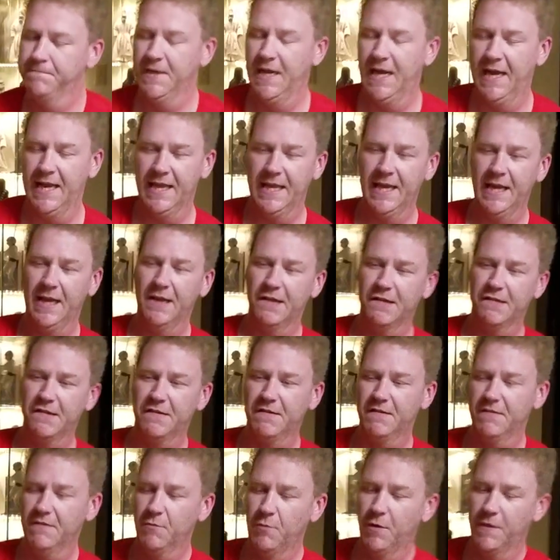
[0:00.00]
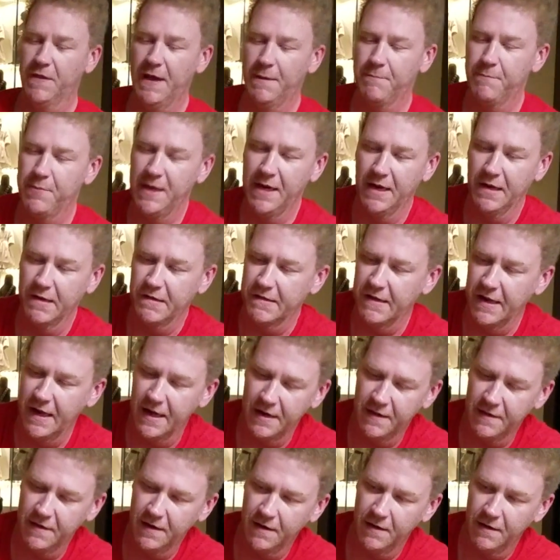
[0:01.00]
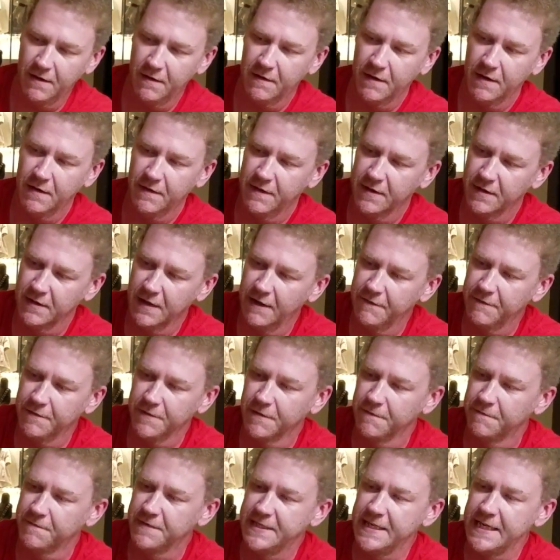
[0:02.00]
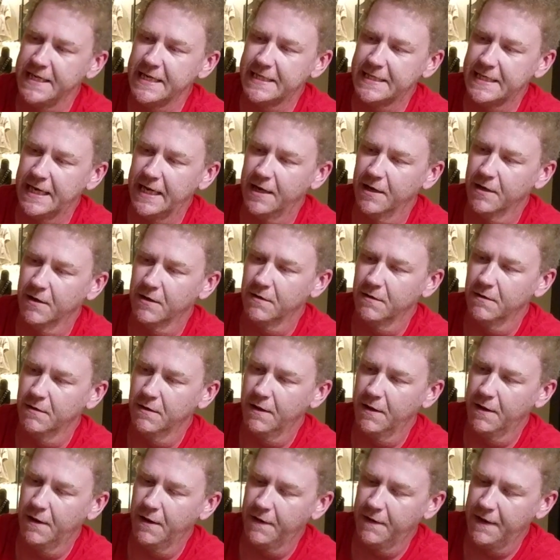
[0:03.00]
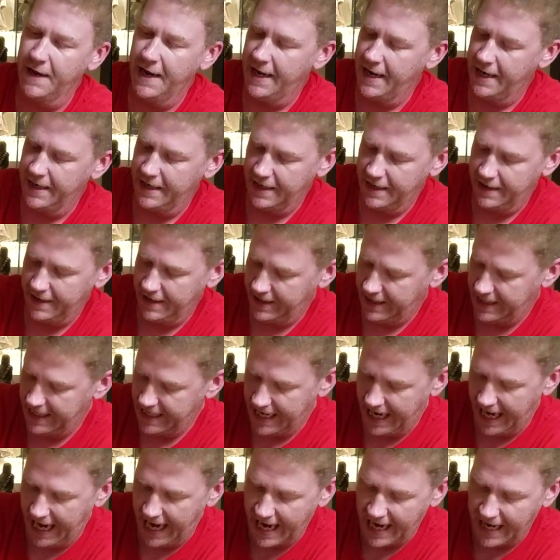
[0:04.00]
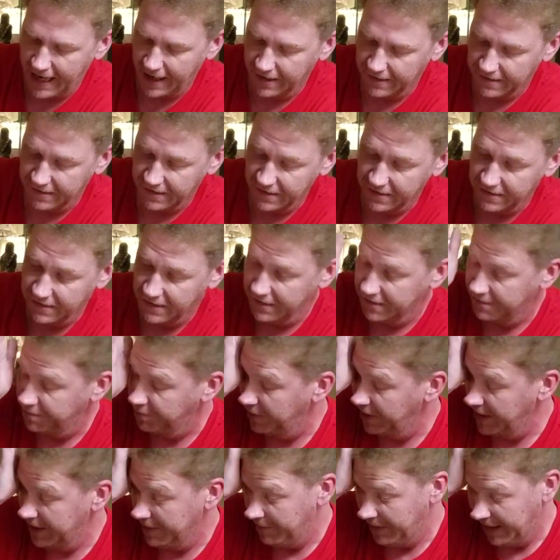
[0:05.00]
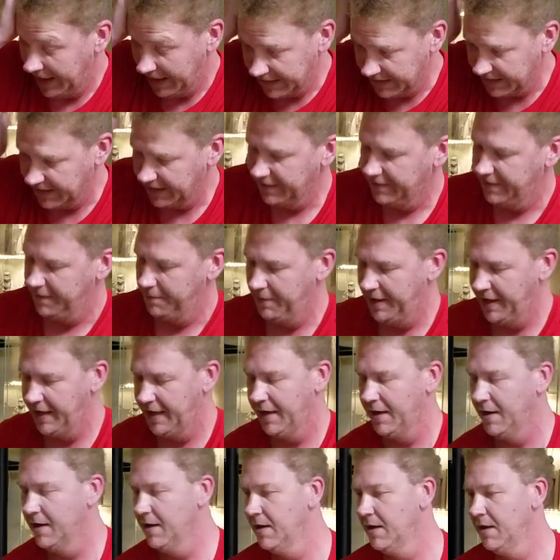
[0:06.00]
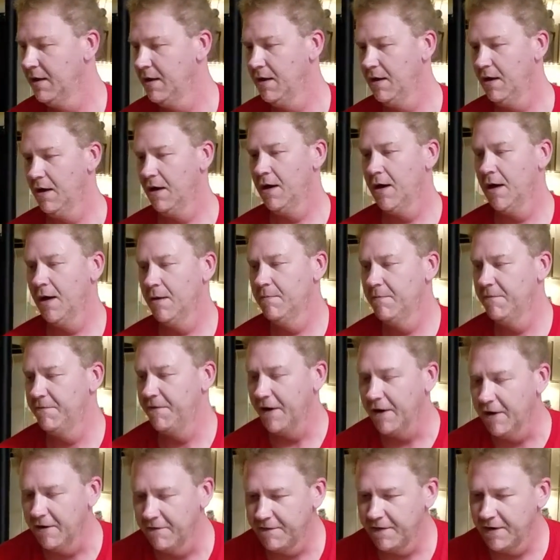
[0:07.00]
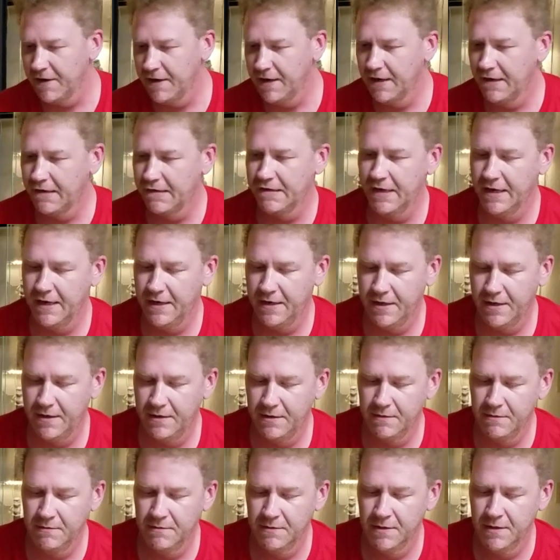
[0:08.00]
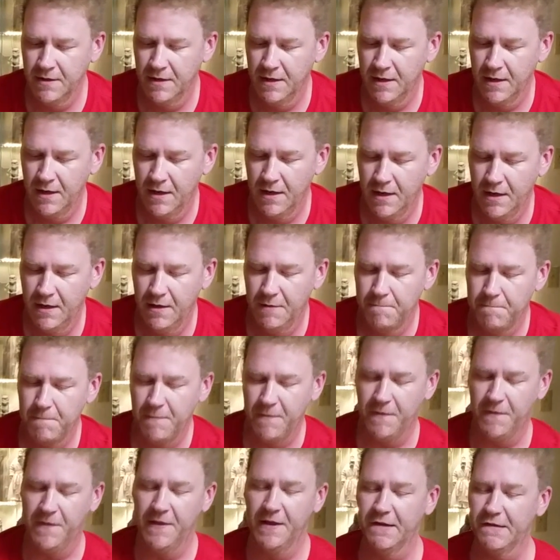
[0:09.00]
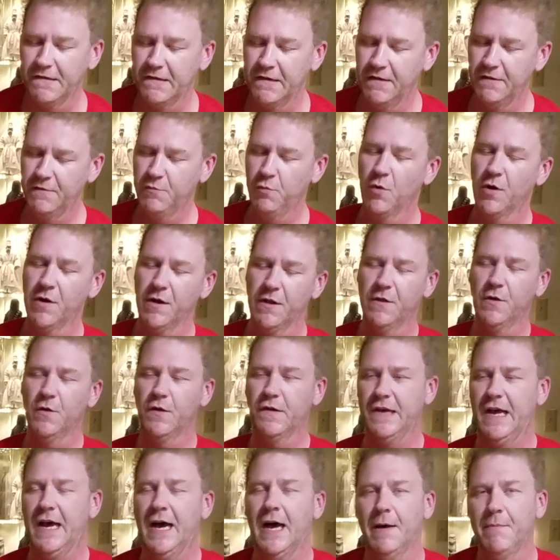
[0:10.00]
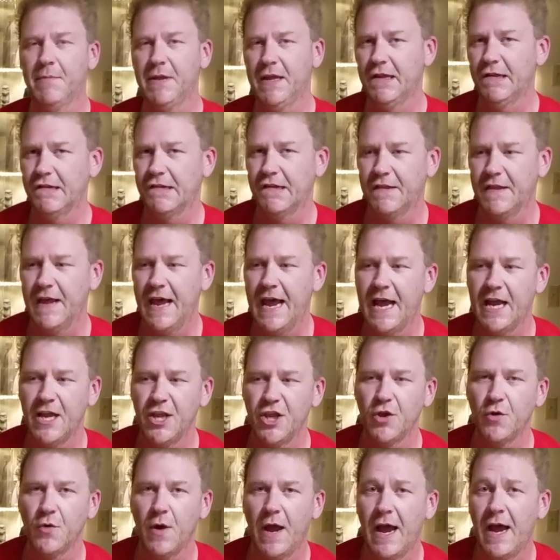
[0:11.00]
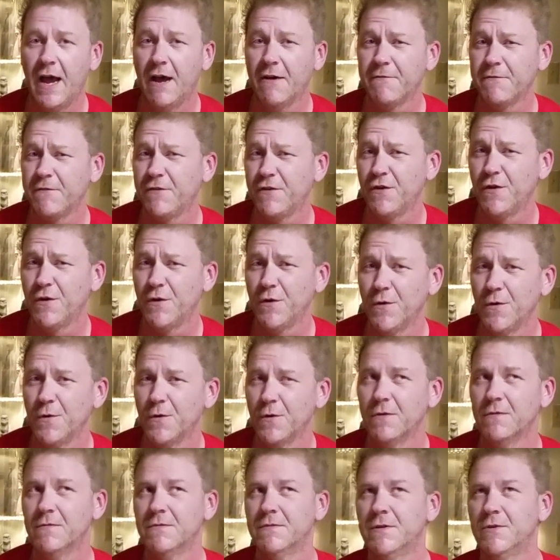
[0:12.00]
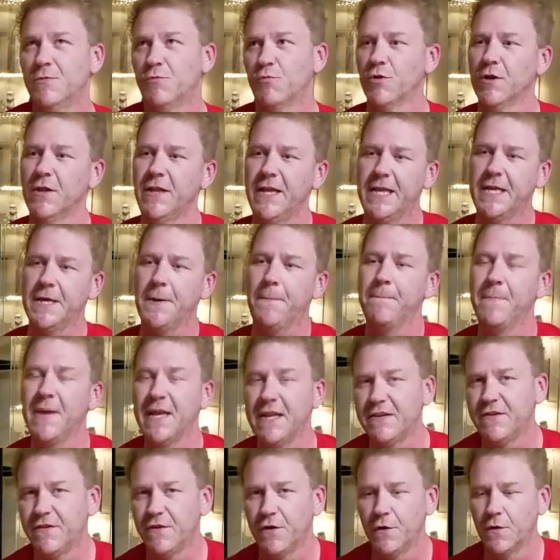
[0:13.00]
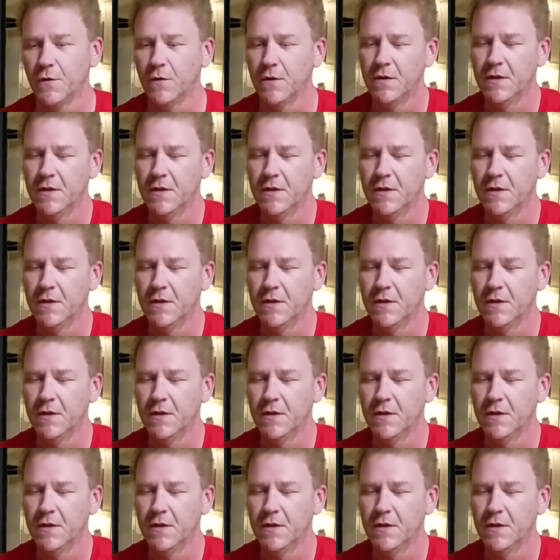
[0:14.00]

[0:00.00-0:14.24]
I guess with that being said, the level of detail that he has is pretty amazing to me. Very, very excited. This is one of those hobbies that you have to really commit to